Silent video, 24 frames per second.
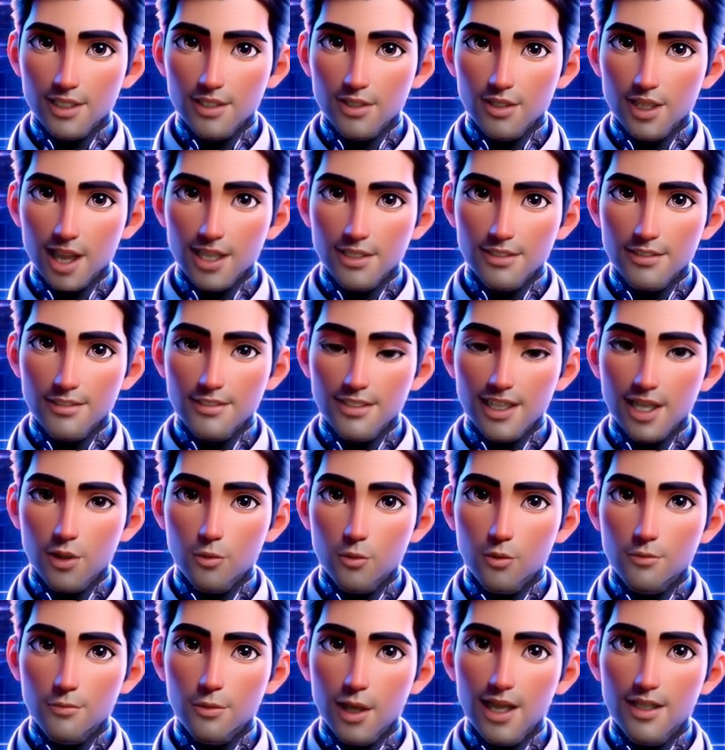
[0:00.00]
There are some
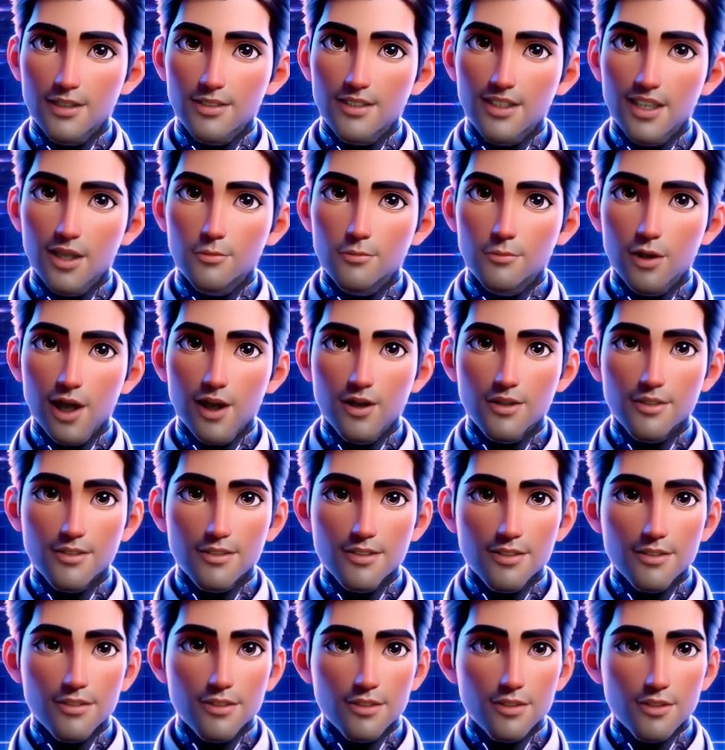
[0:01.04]
examples here too.
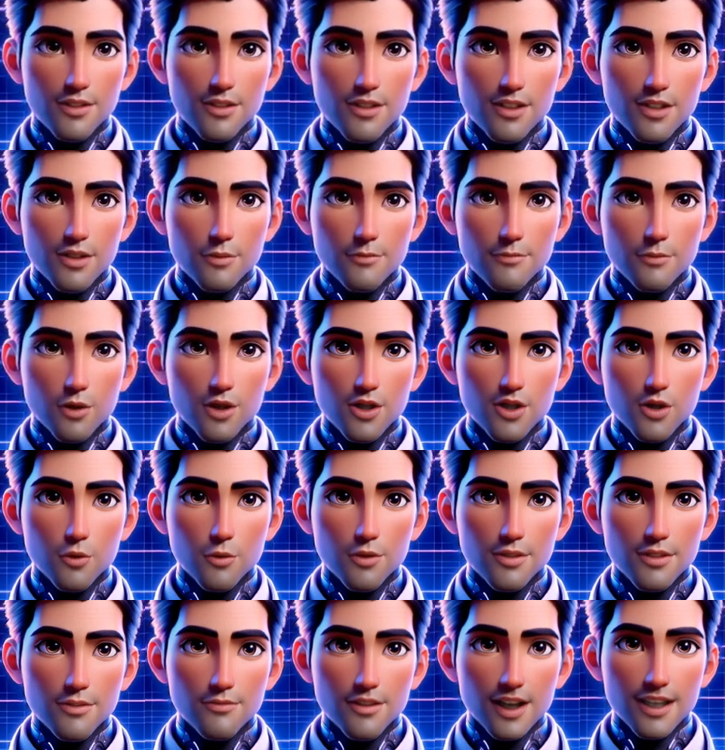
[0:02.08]
I can even copy the
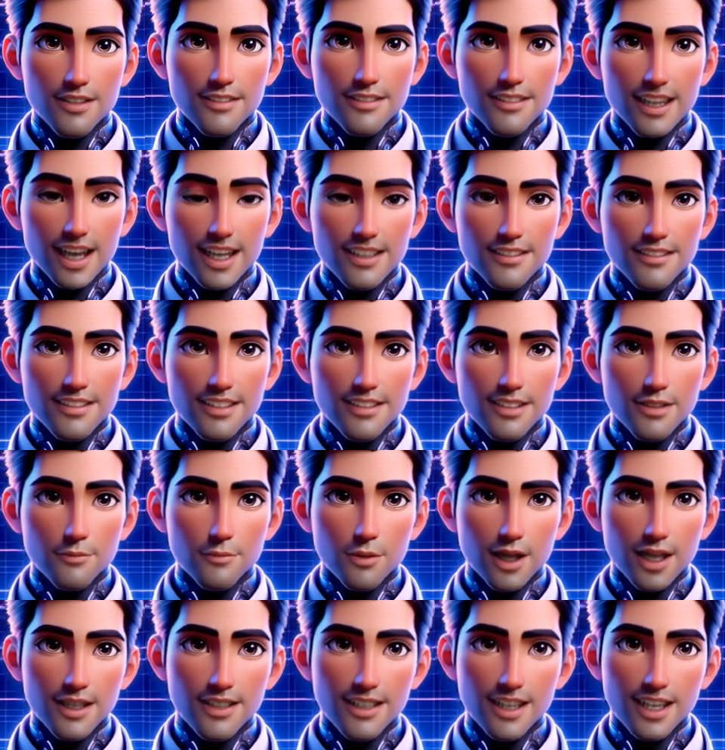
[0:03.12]
code here. Look
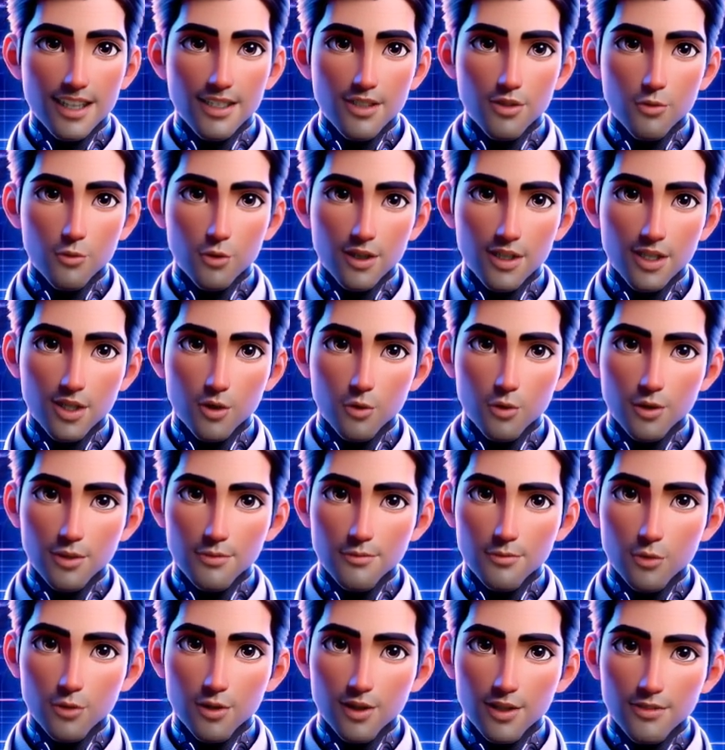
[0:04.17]
at that. I can
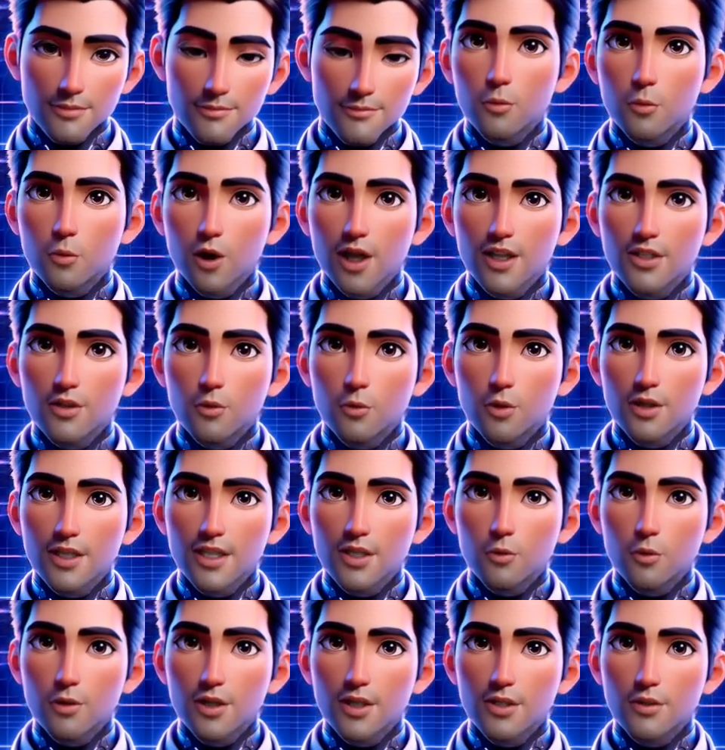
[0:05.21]
copy the code to my
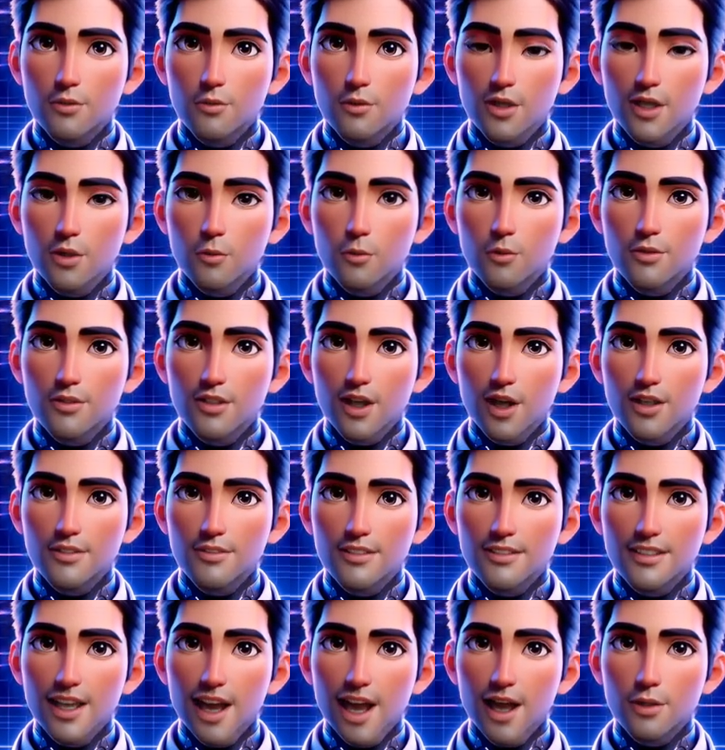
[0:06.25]
clipboard so I can
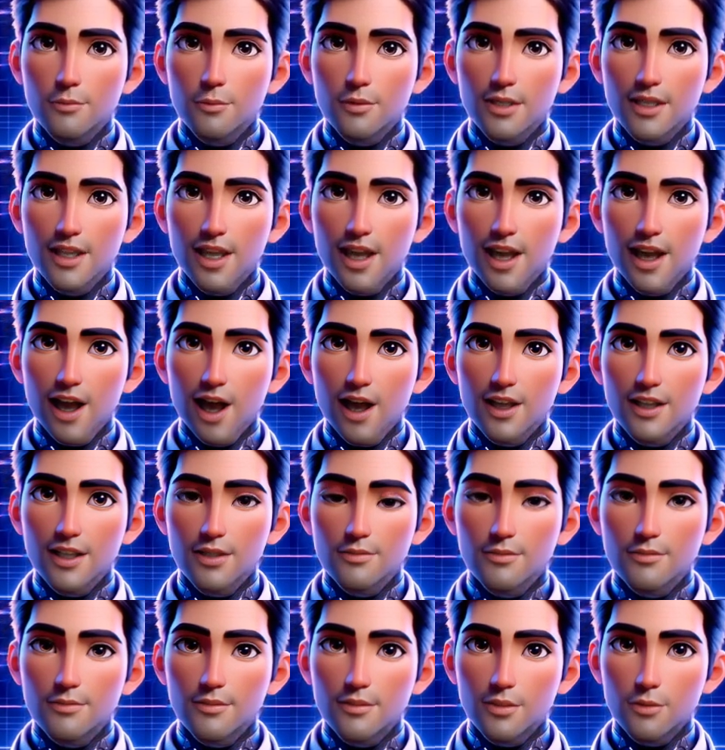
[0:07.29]
paste that code.
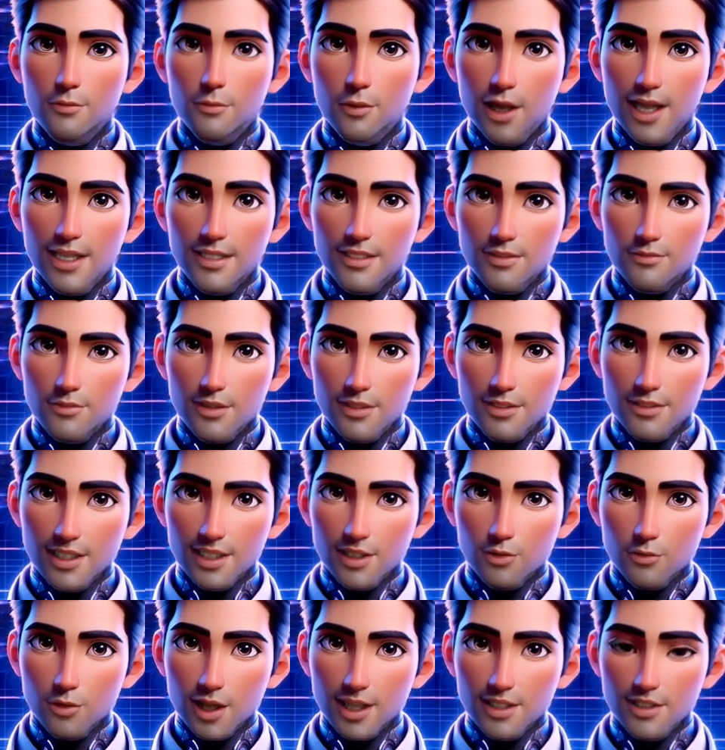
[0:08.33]
Are you appropriately
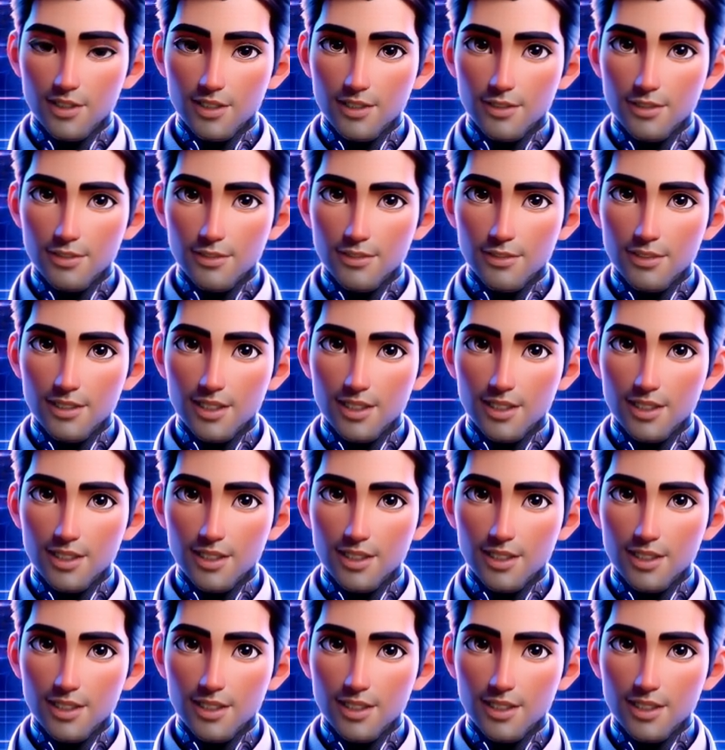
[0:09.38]
freaked out now?